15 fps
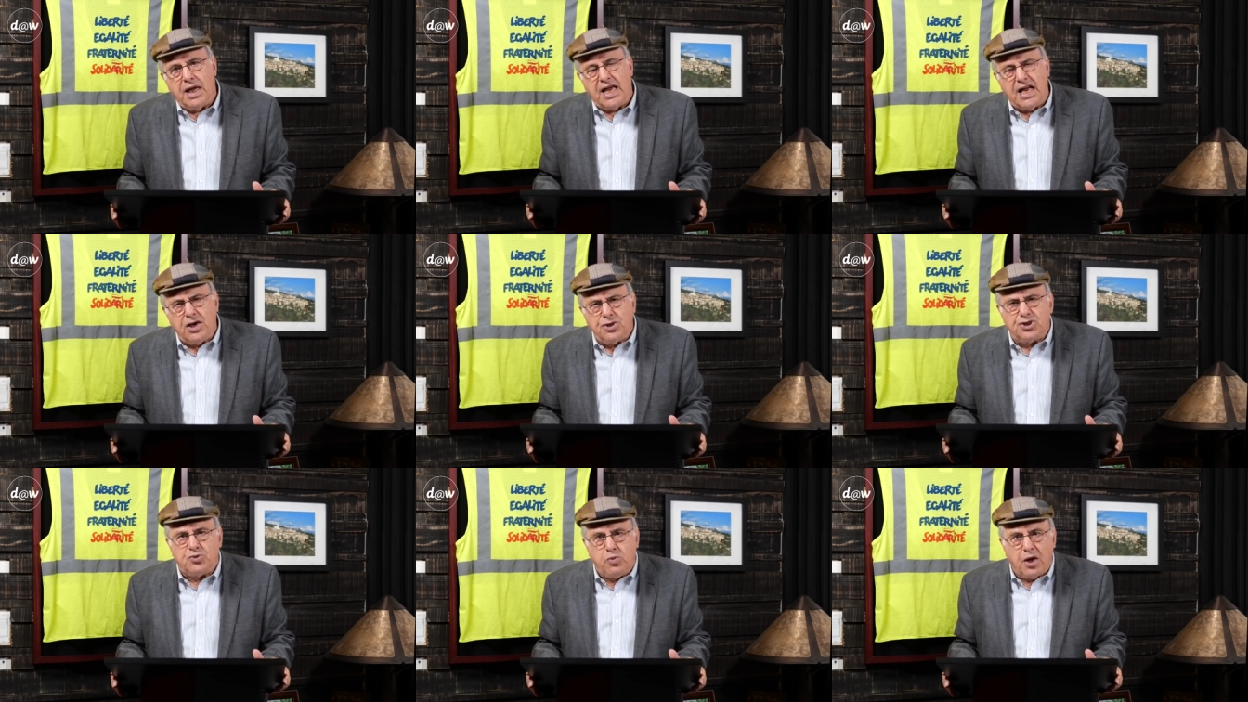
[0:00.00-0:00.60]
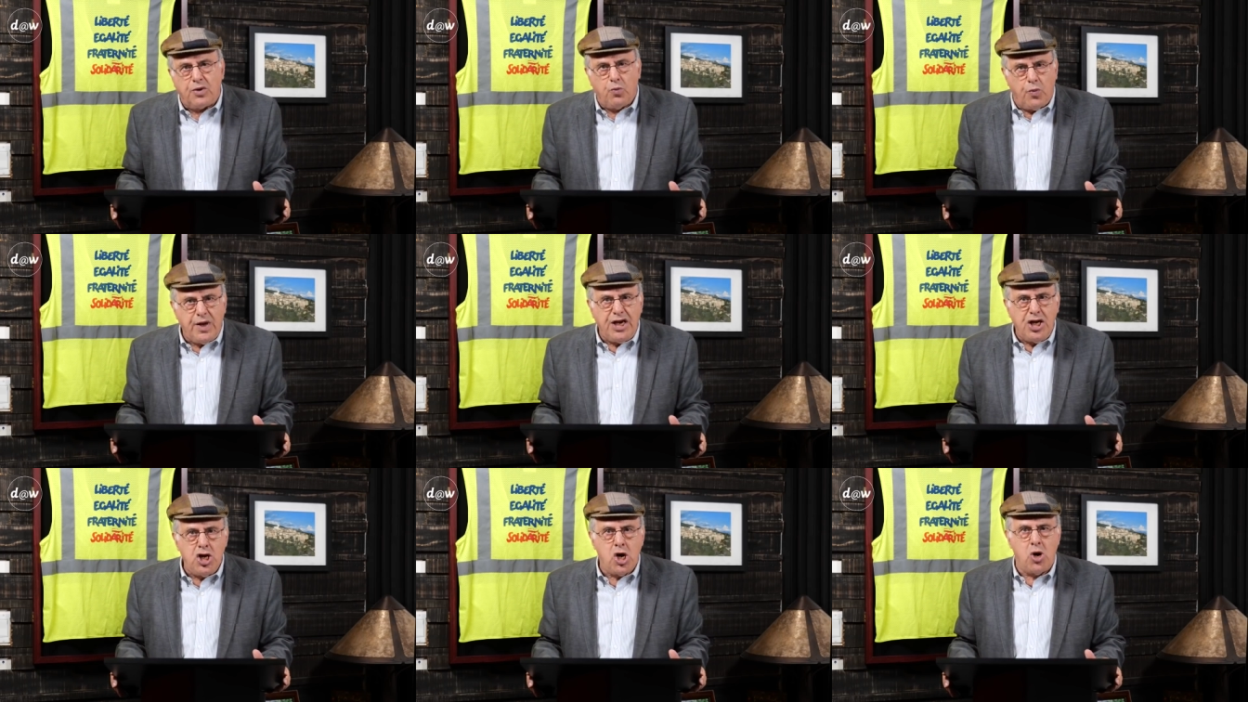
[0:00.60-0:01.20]
Here's what
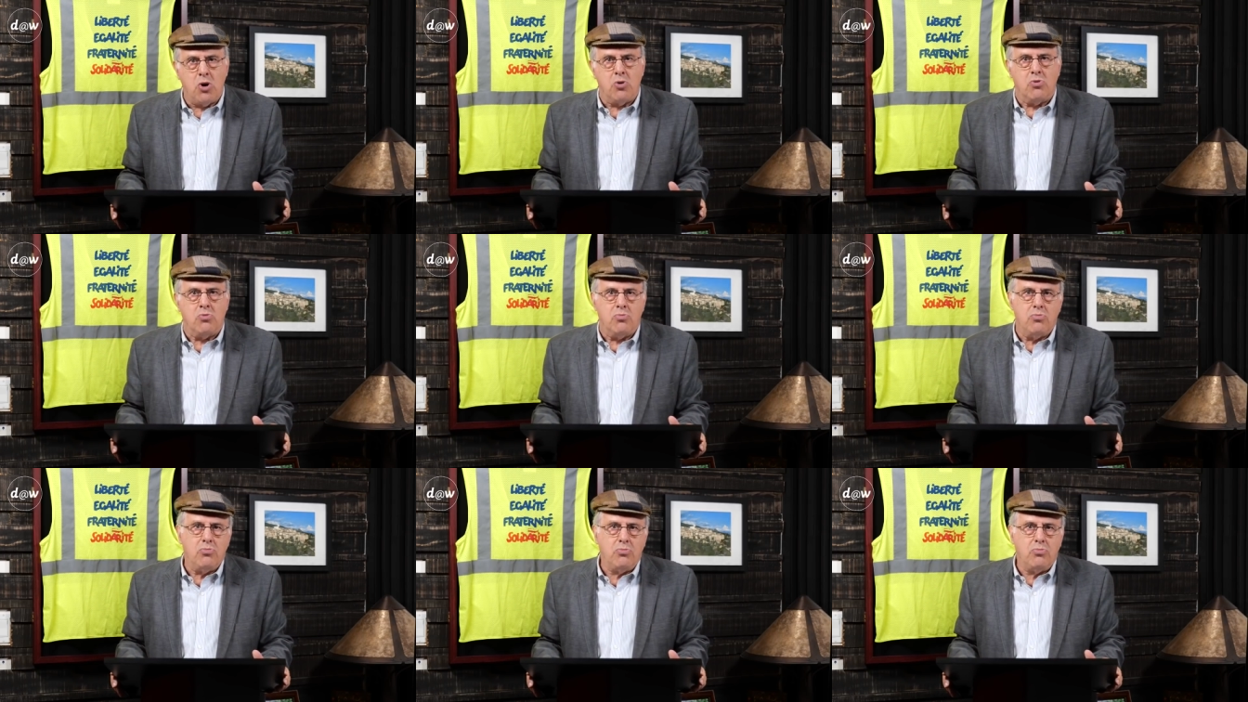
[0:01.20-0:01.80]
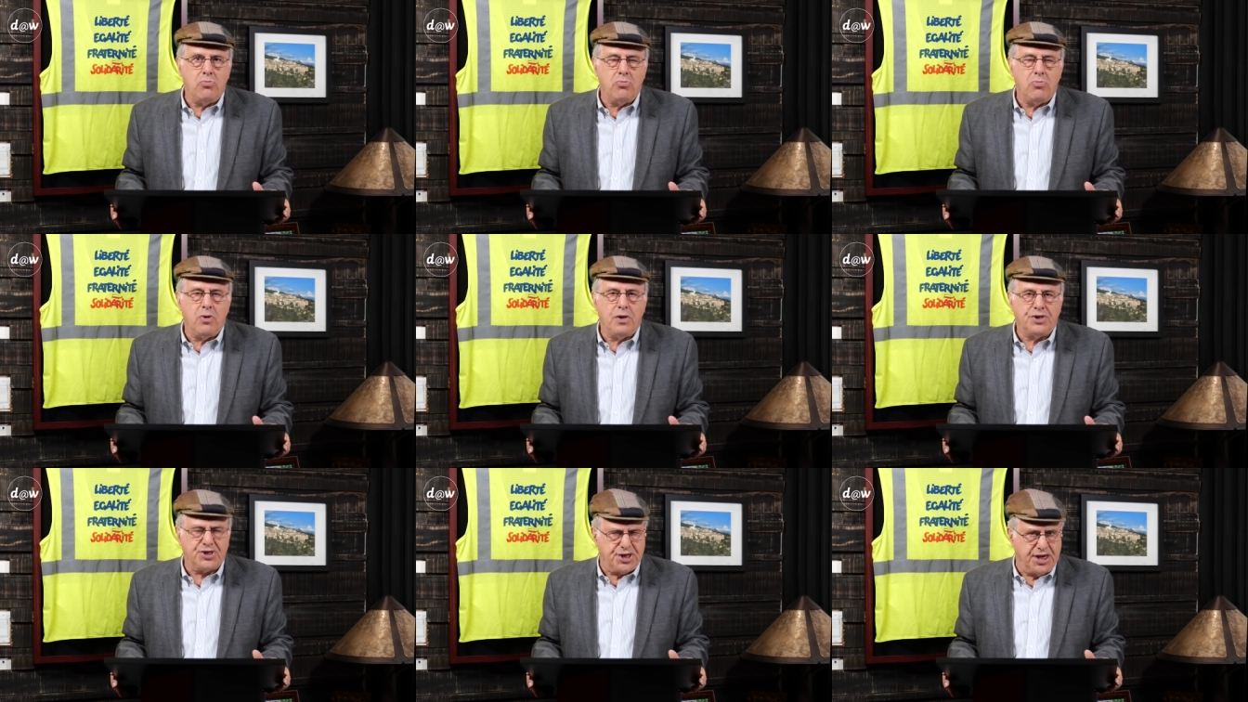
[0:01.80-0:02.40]
we know,
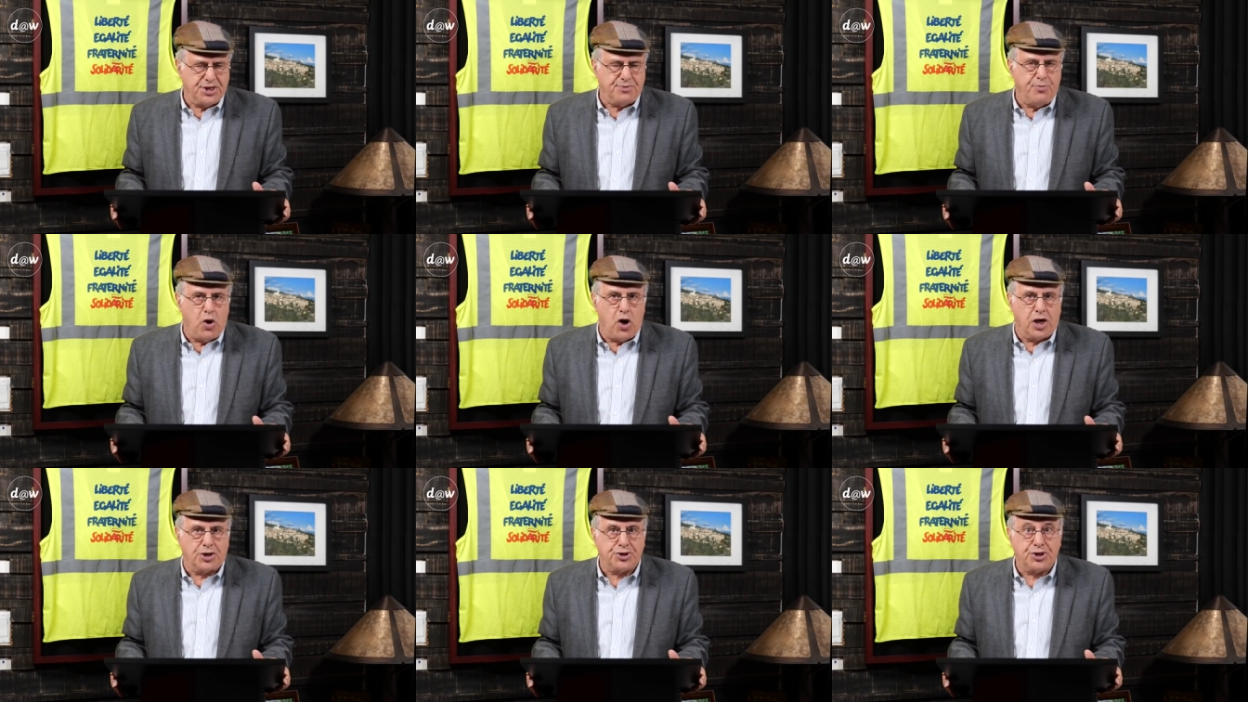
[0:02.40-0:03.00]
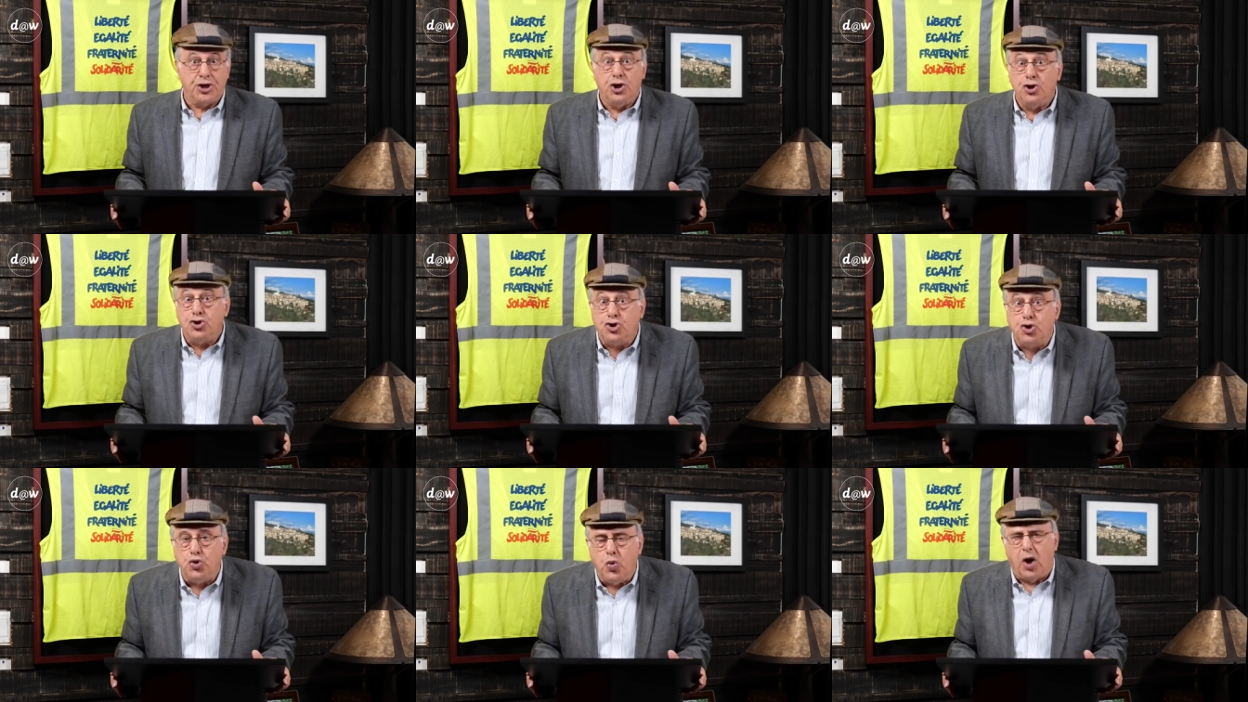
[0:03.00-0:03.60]
says Marx,
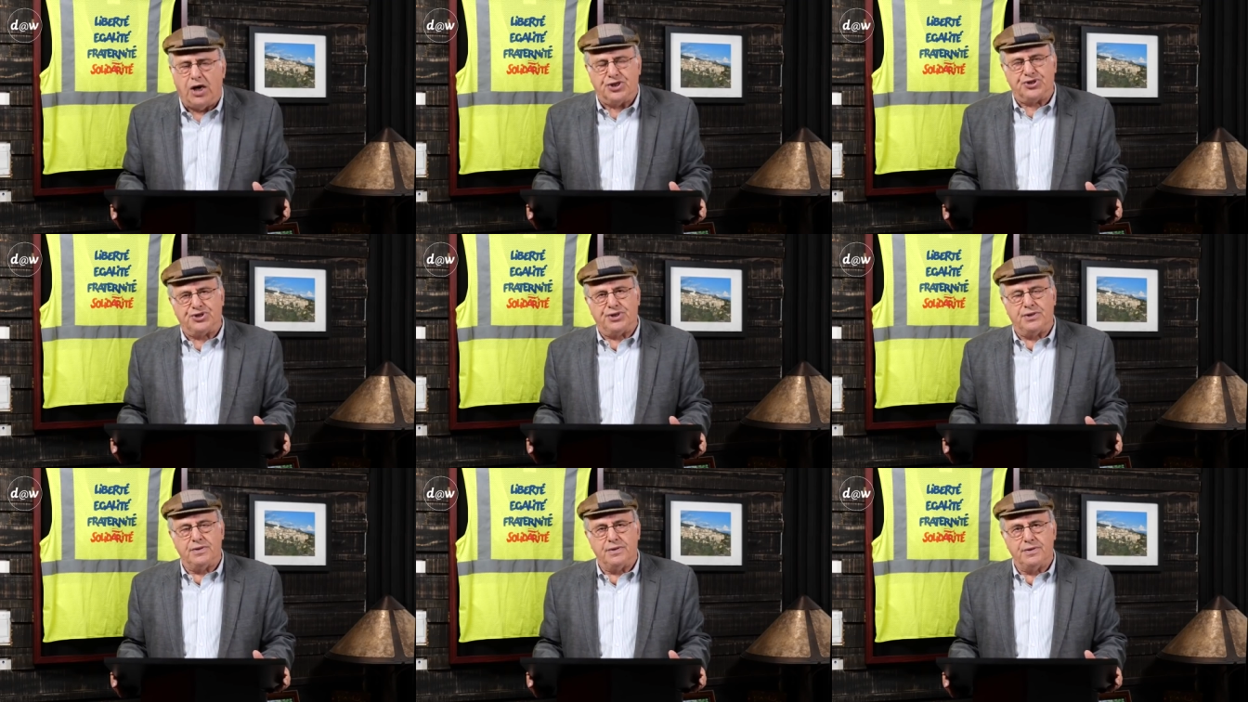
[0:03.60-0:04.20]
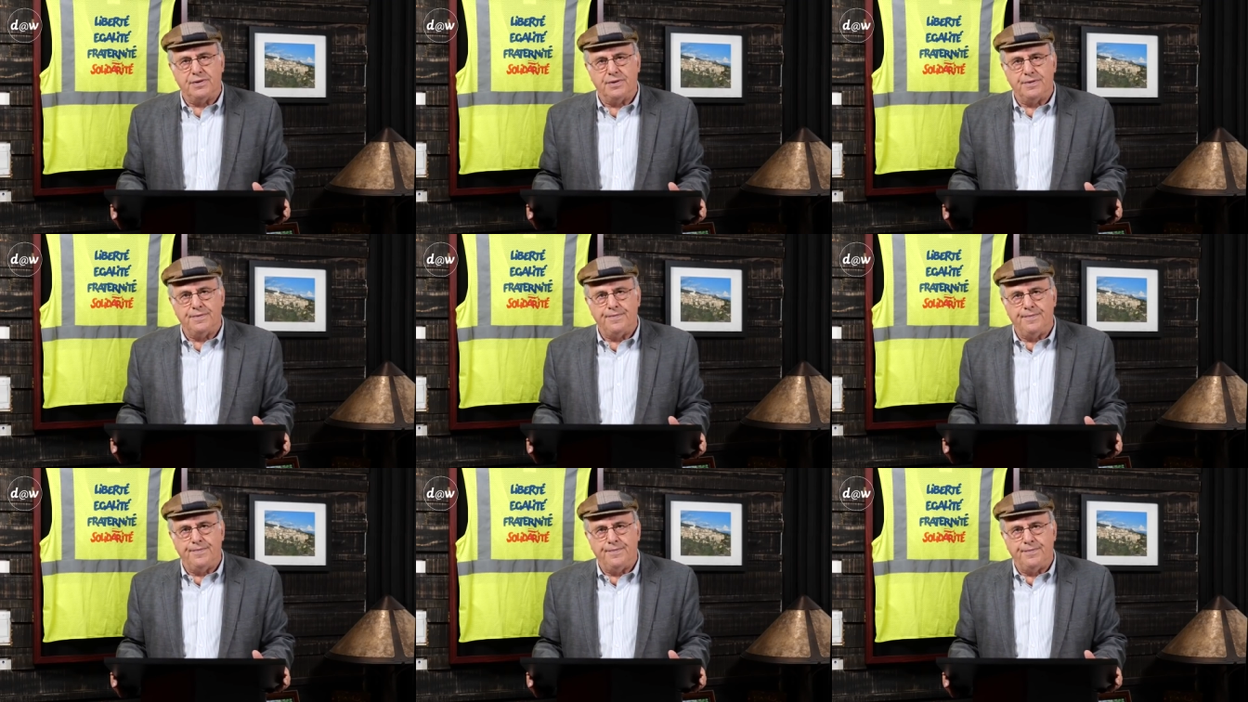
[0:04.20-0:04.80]
to us,
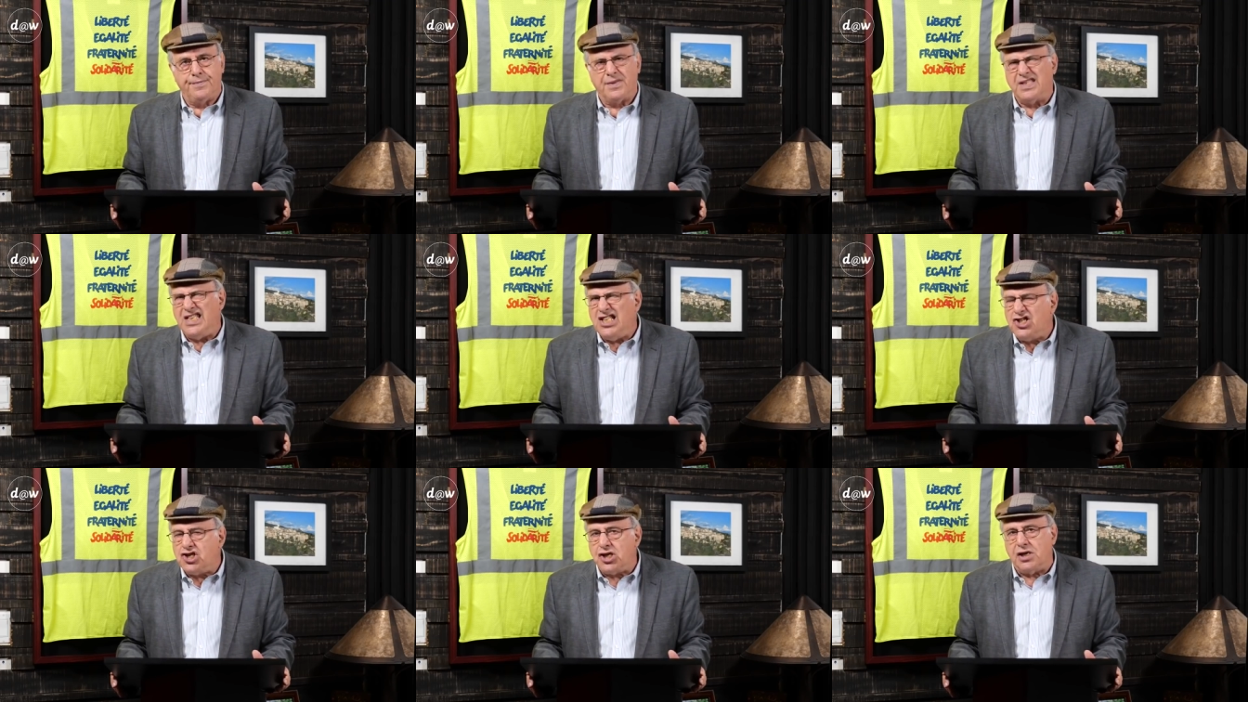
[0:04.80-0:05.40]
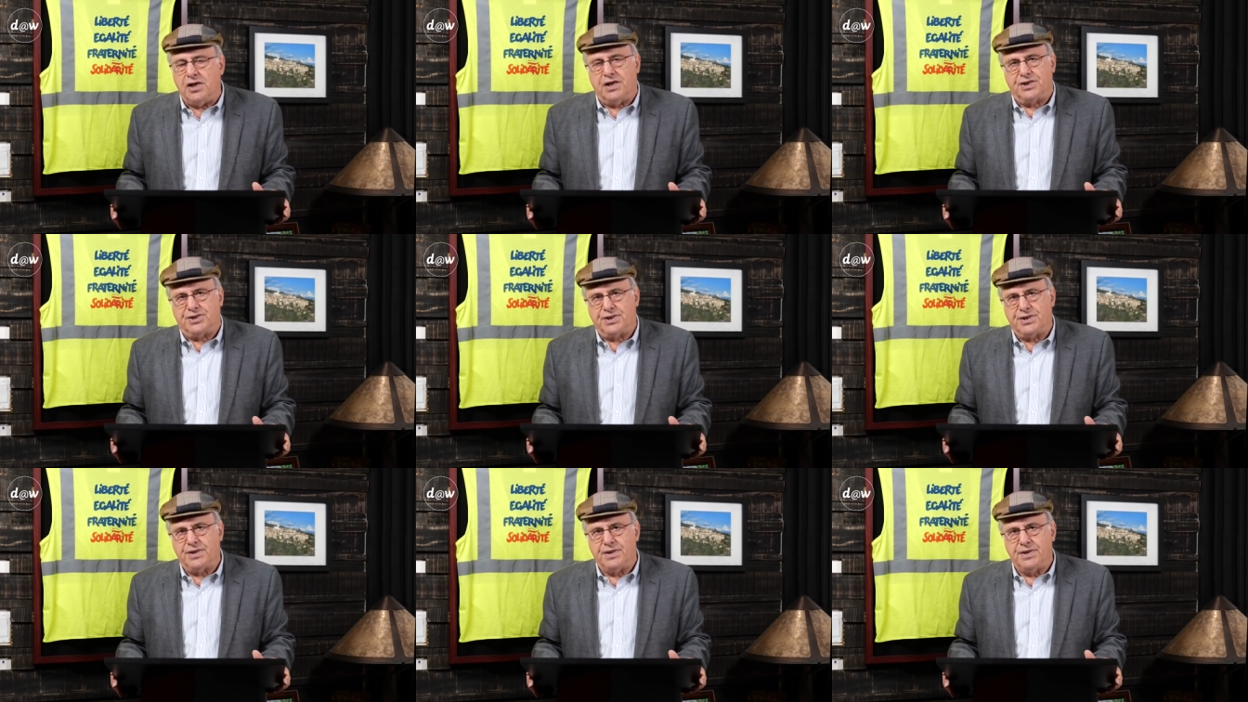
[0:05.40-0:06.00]
teaching
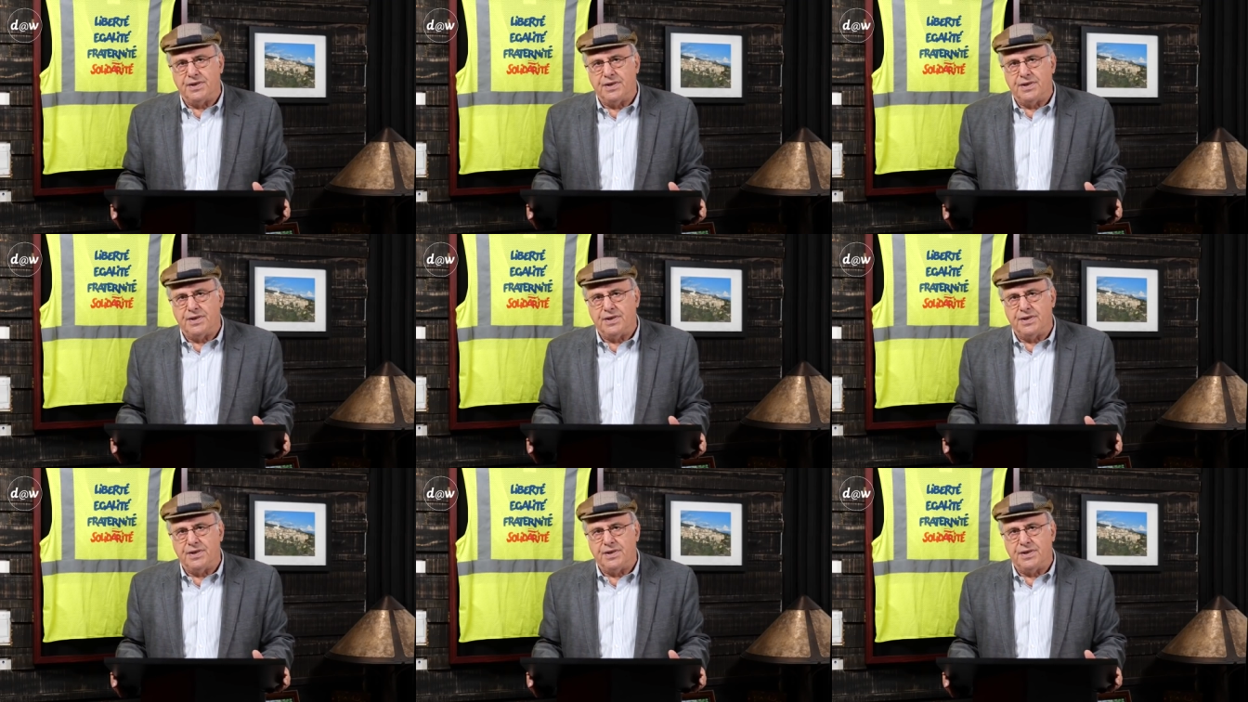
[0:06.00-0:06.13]
us.